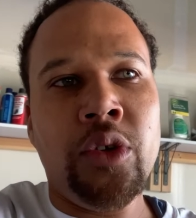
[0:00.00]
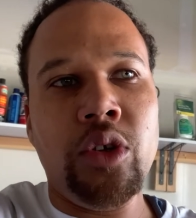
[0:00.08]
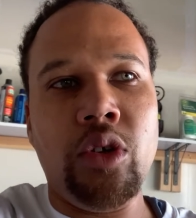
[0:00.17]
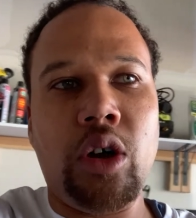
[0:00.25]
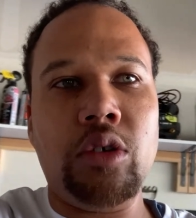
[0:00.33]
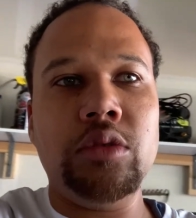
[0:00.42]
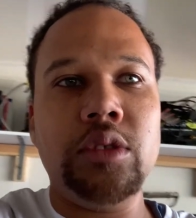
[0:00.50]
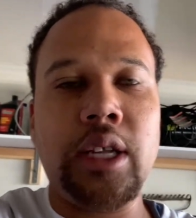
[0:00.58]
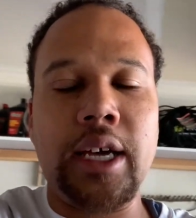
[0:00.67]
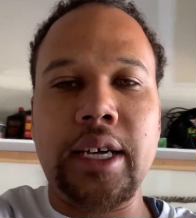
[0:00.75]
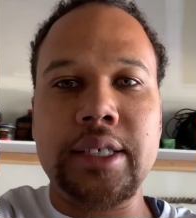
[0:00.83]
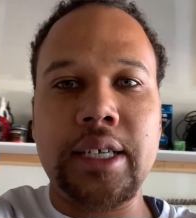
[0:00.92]
you know,
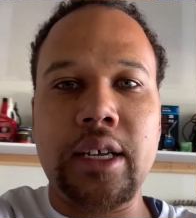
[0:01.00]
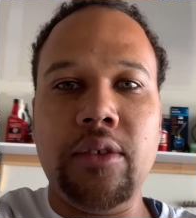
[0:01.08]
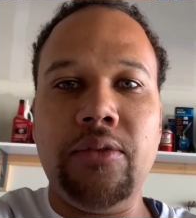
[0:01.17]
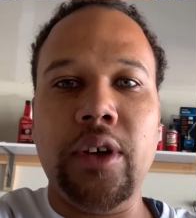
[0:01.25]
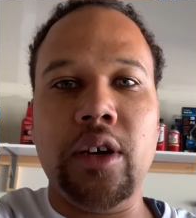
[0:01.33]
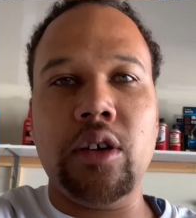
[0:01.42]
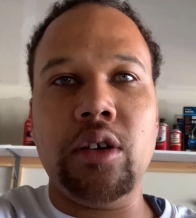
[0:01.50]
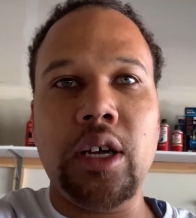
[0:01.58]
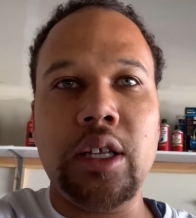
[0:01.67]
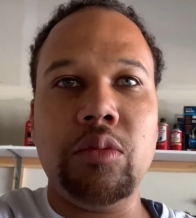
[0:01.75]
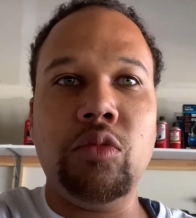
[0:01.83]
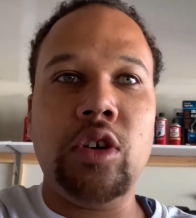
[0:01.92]
like I said, the fender,
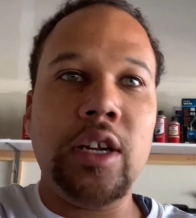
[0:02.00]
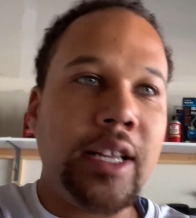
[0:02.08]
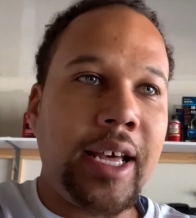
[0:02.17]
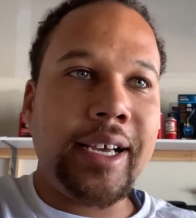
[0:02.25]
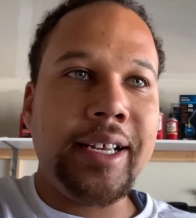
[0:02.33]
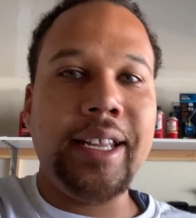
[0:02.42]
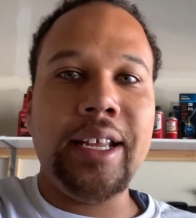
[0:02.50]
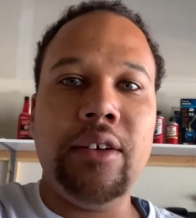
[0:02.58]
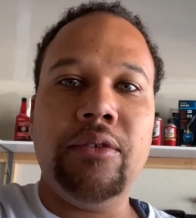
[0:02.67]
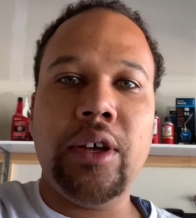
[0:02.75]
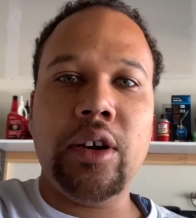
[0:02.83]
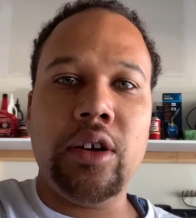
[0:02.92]
nothing more than like a
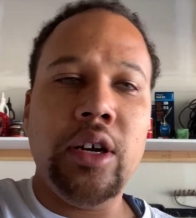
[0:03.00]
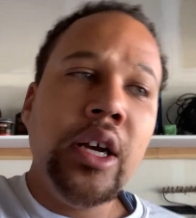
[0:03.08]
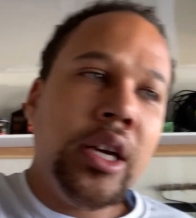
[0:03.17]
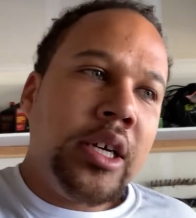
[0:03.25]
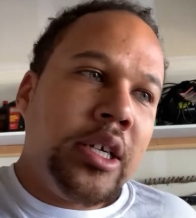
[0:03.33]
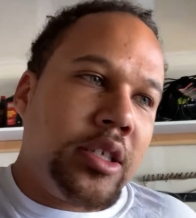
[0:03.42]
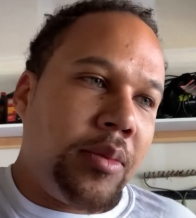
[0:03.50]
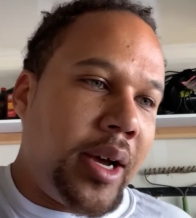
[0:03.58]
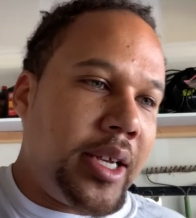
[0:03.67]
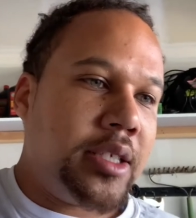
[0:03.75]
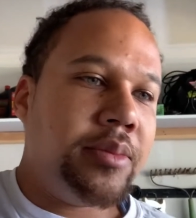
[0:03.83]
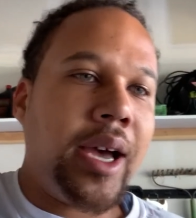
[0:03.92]
dented fender,
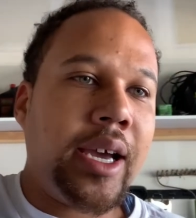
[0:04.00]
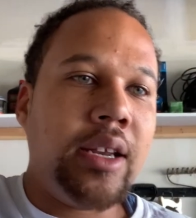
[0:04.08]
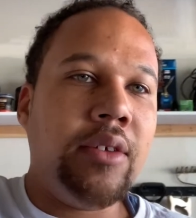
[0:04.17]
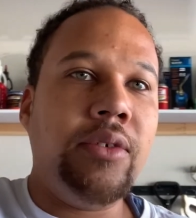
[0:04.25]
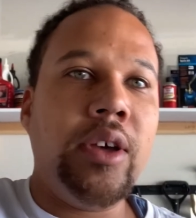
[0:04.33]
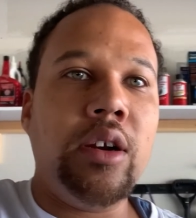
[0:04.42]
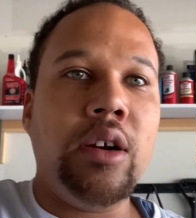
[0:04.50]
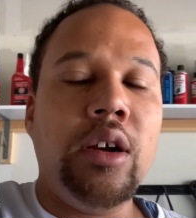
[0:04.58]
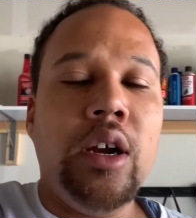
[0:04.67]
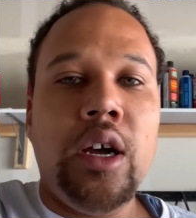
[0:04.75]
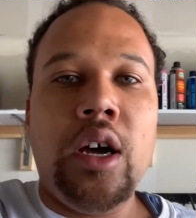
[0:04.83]
somebody smacking the fender,